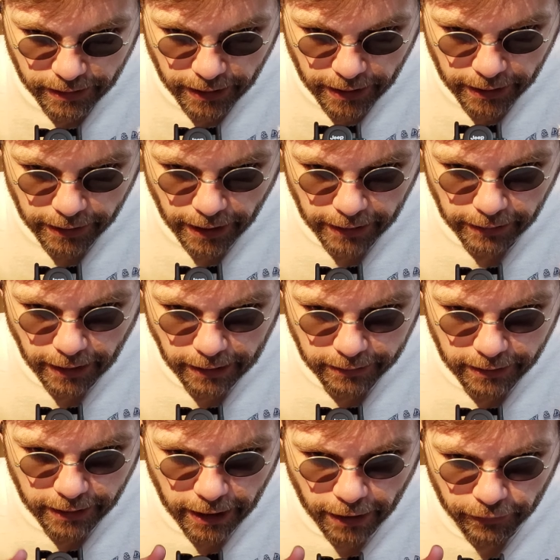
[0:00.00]
And I like
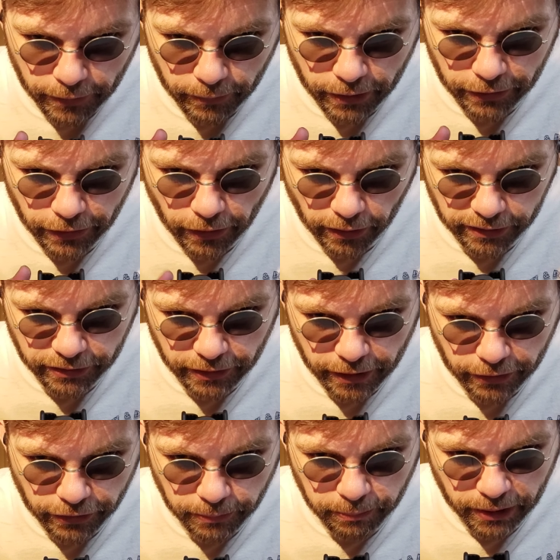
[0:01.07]
that every one of the
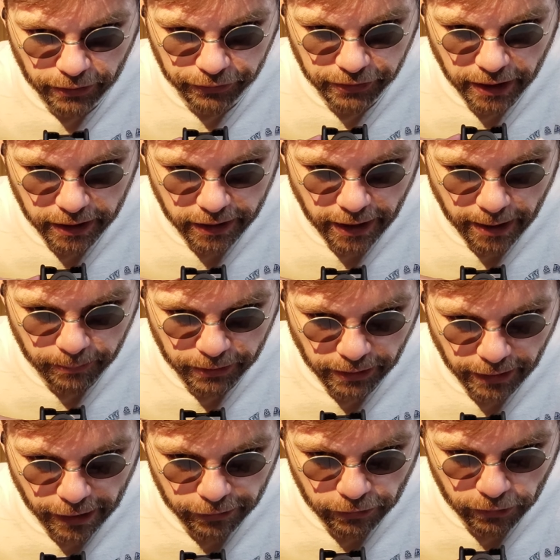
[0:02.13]
alternators in Binaltech came with a
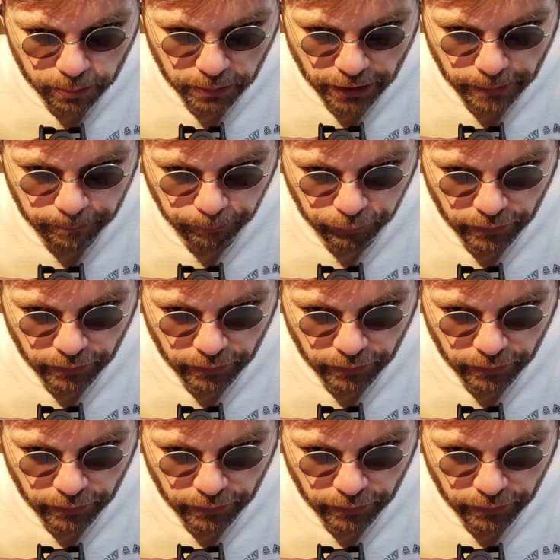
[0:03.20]
license plate.